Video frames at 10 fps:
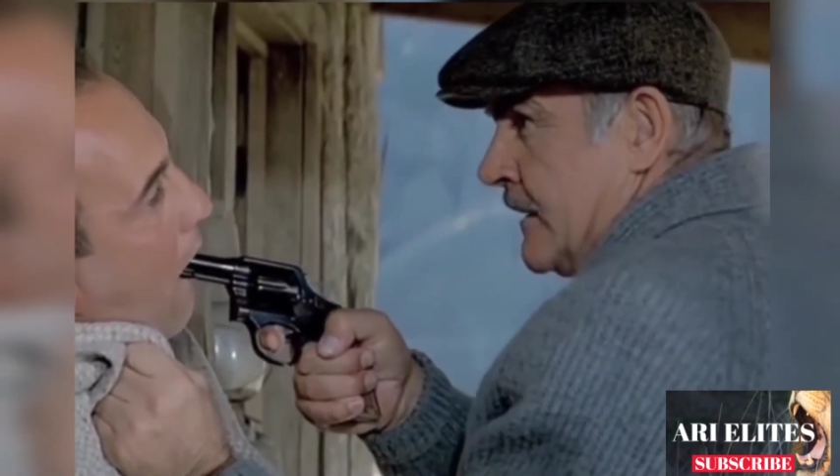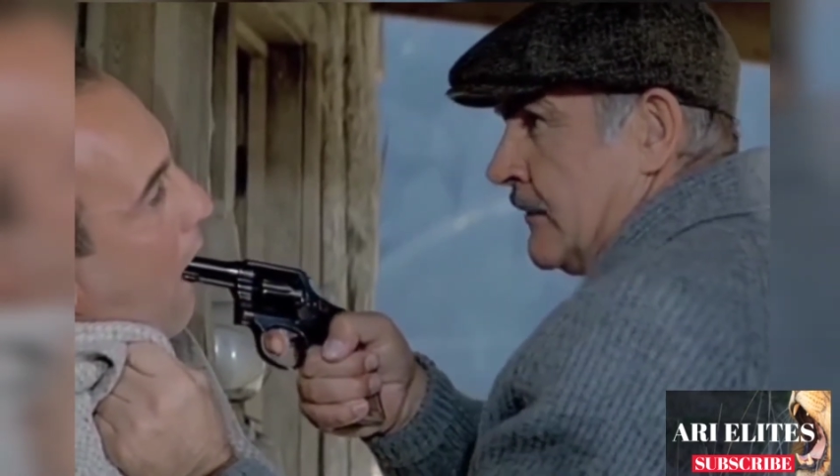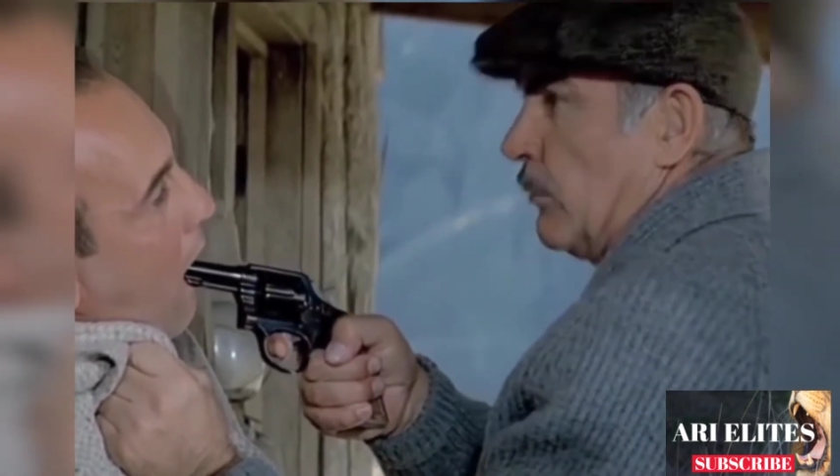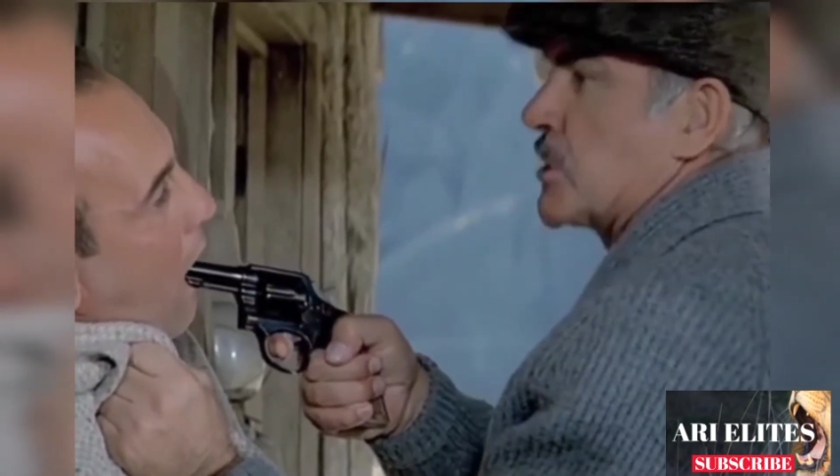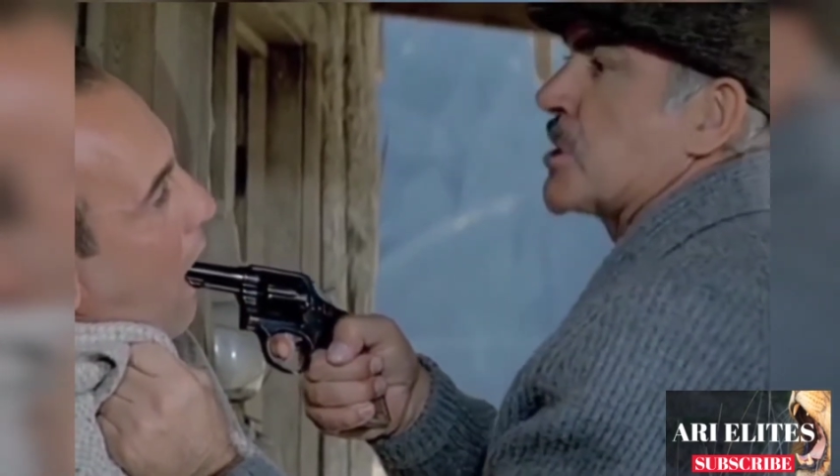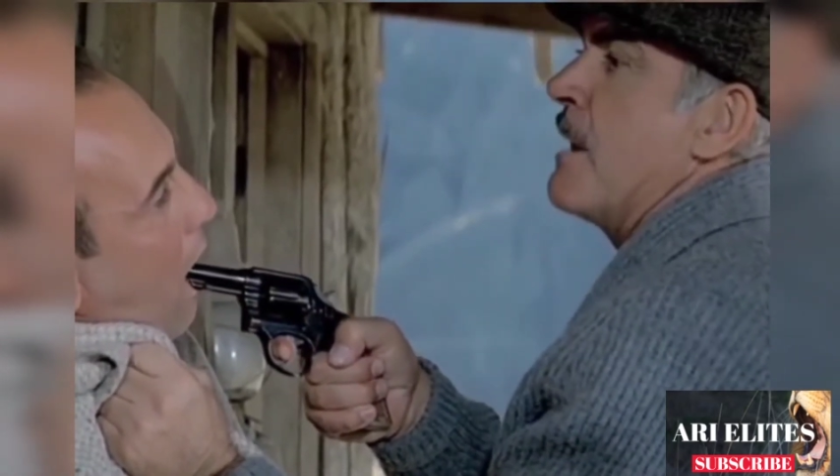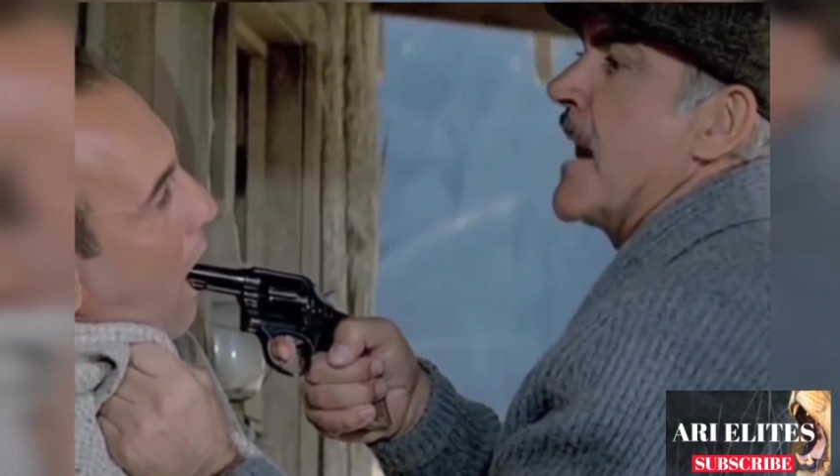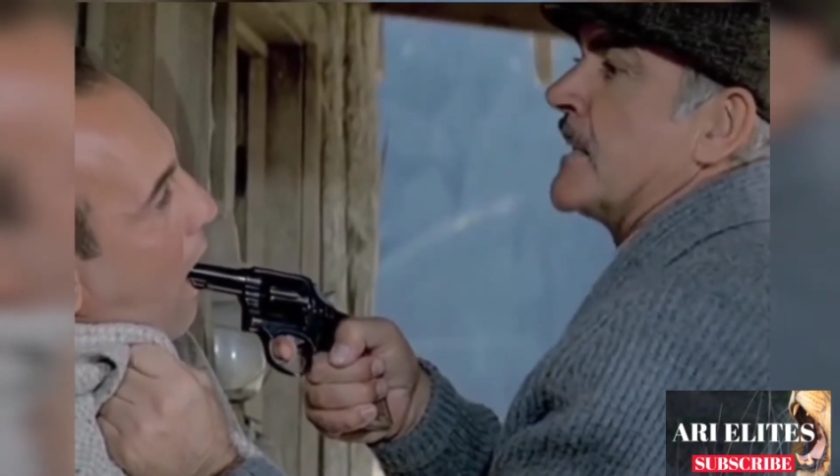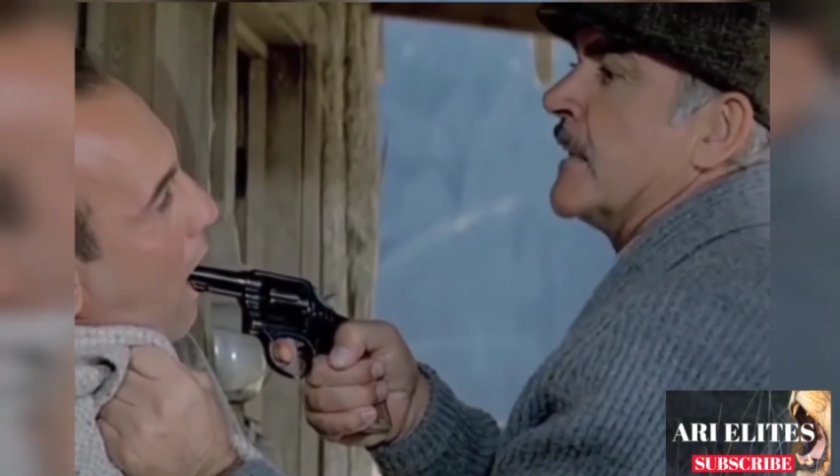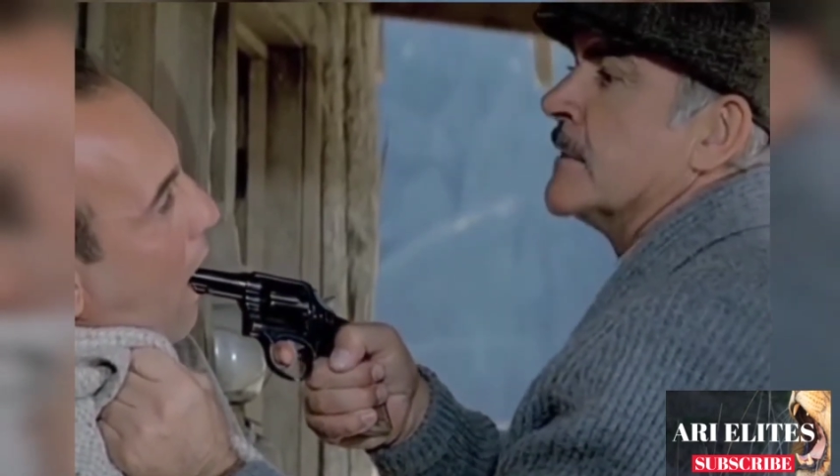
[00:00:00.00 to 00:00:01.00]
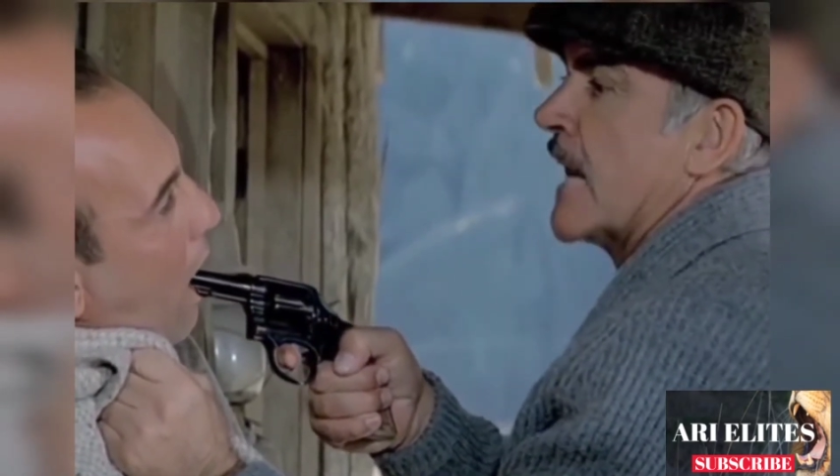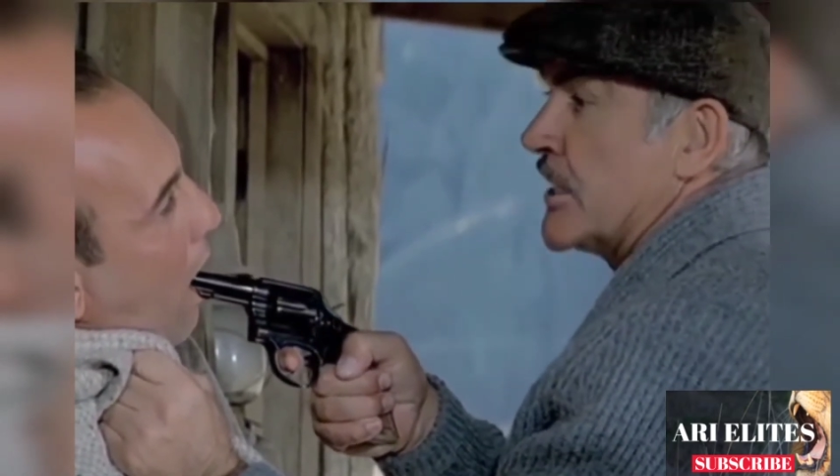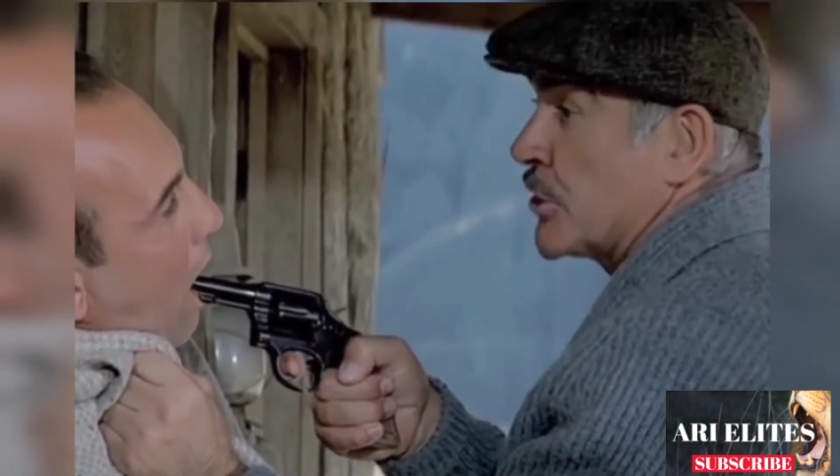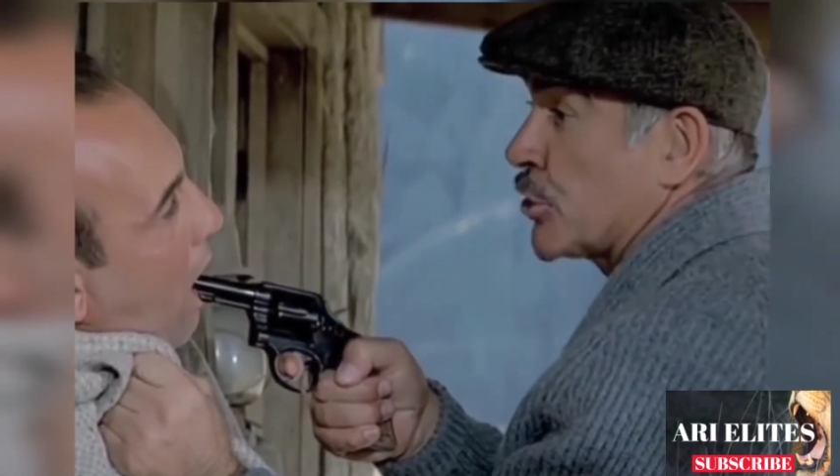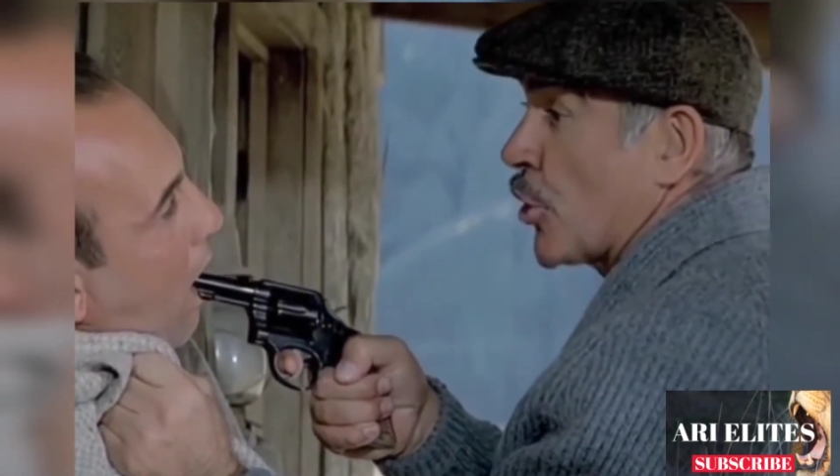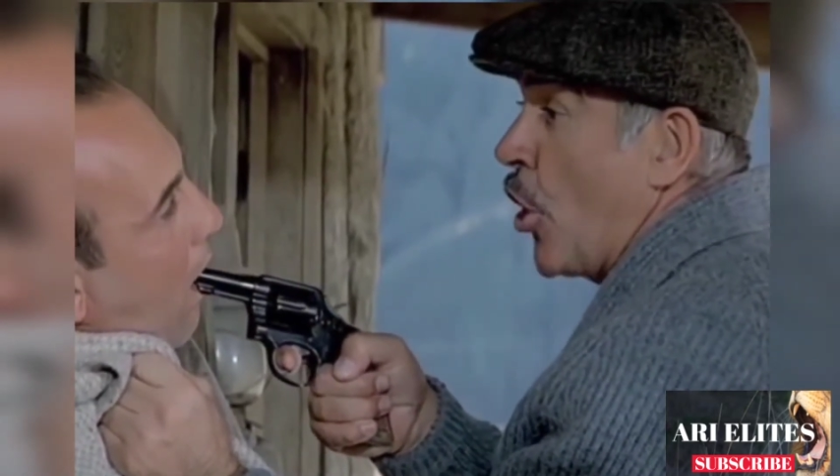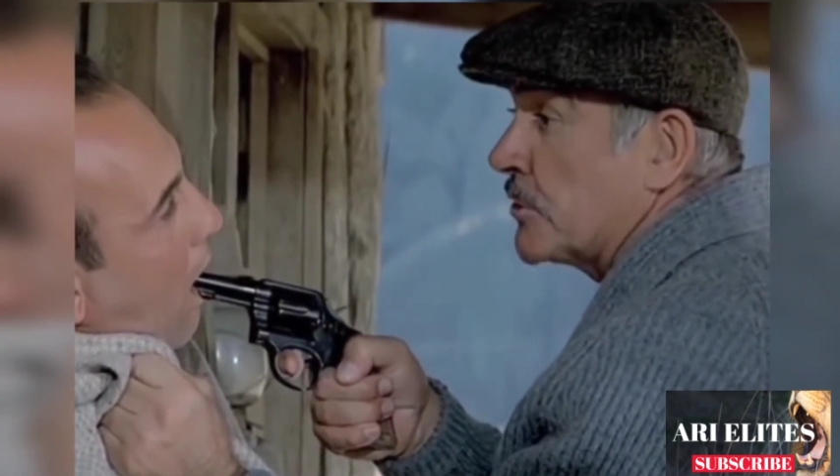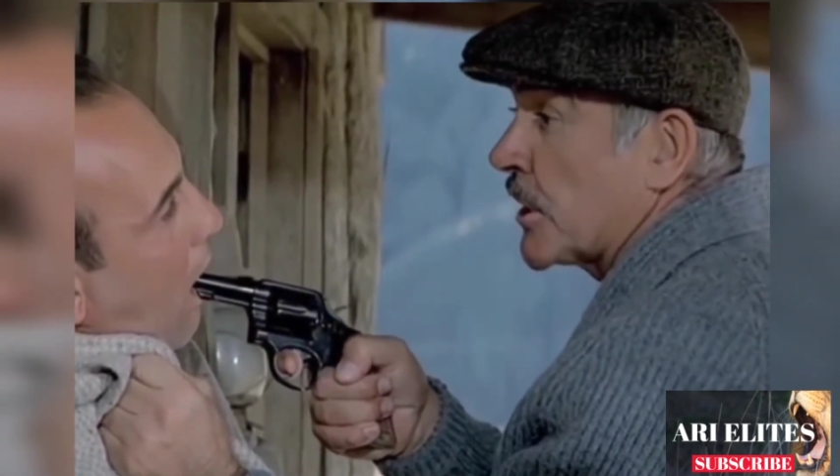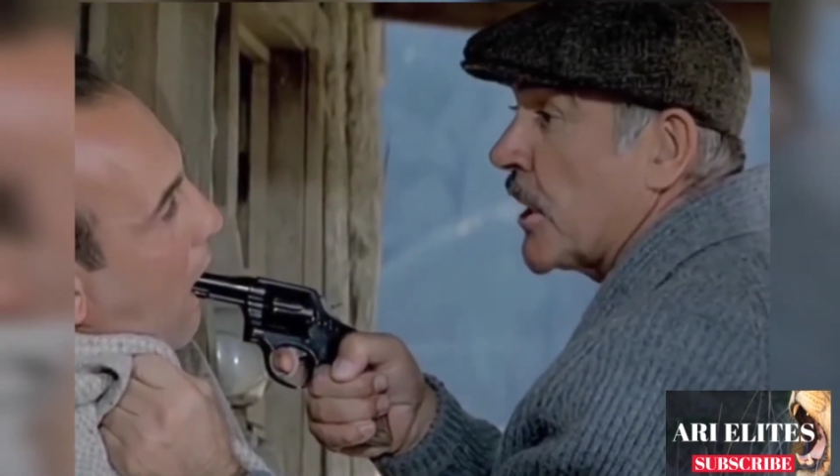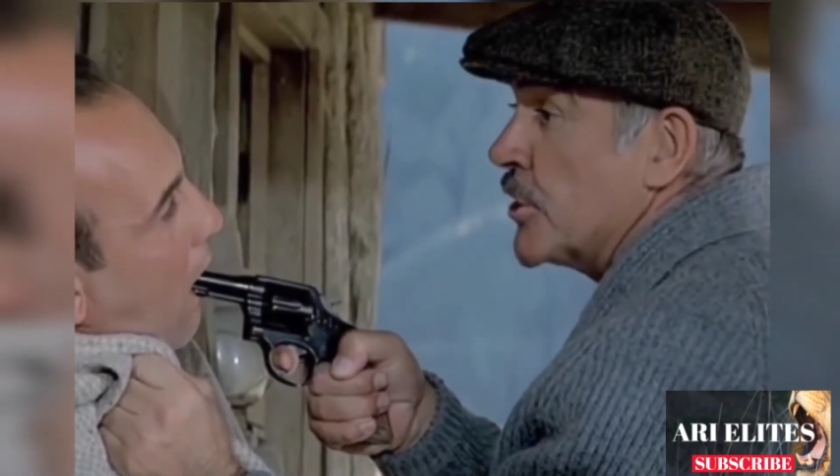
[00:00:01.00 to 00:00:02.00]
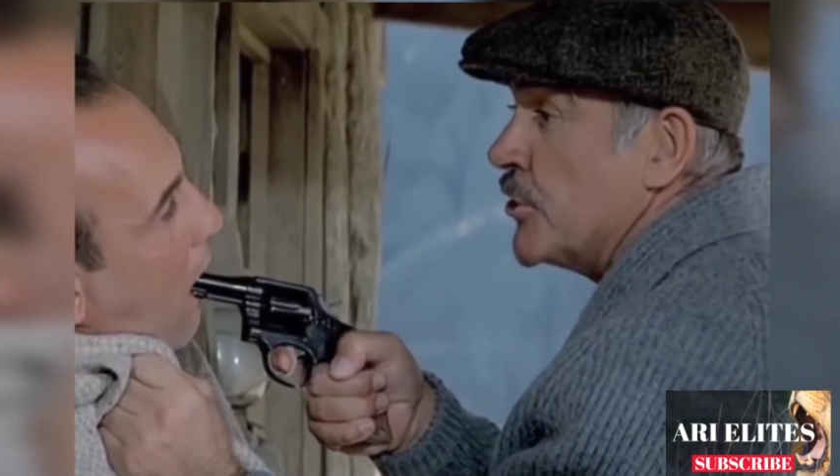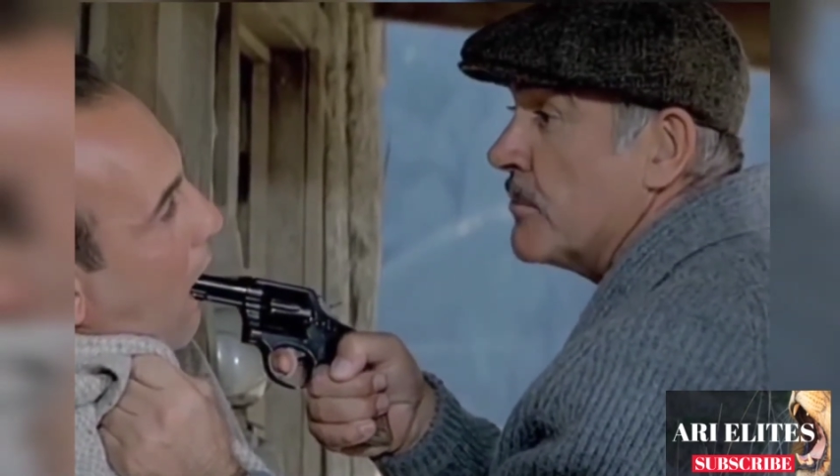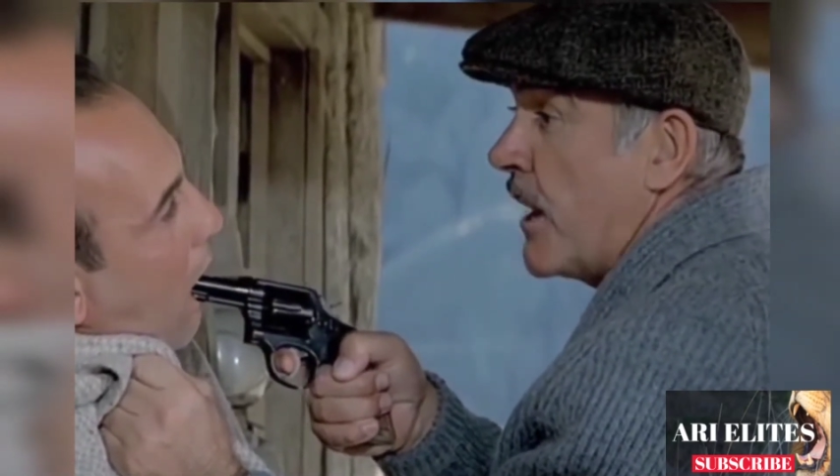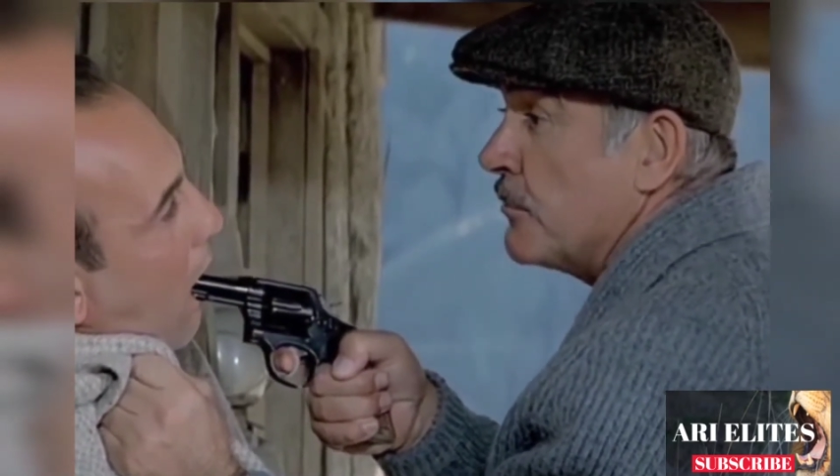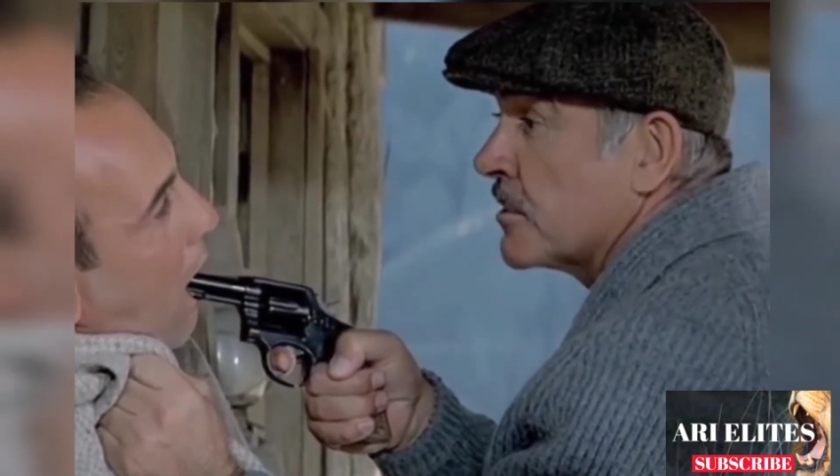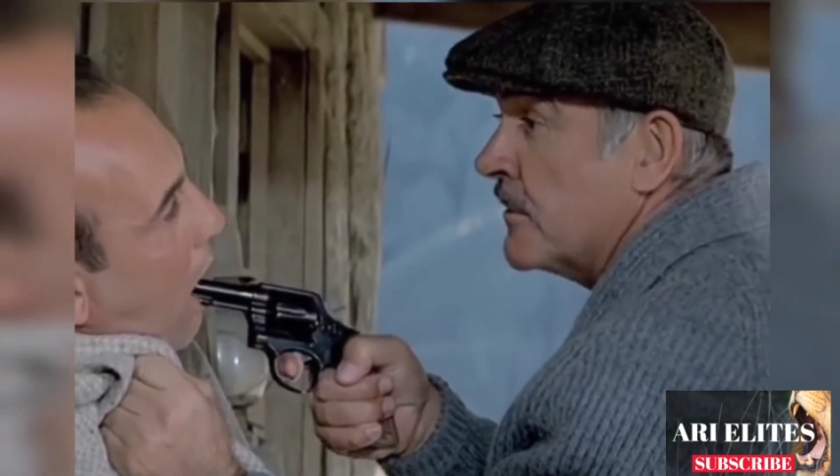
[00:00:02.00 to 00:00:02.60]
Oh, what's the matter? Can't you talk with a gun in your mouth?